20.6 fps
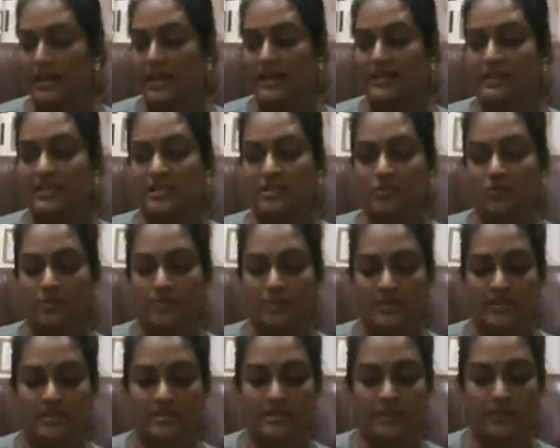and this would
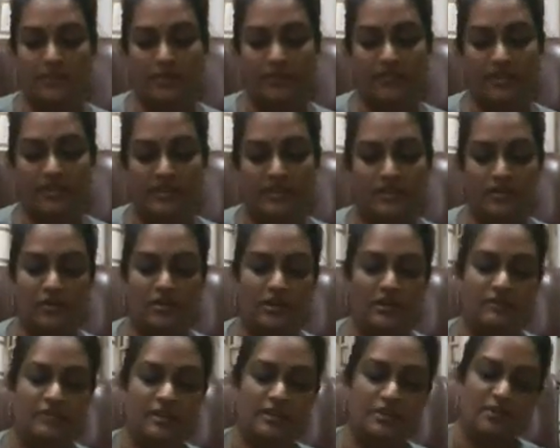be the support. When
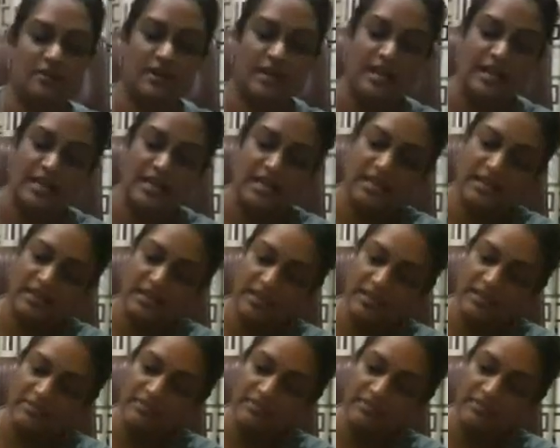you're writing,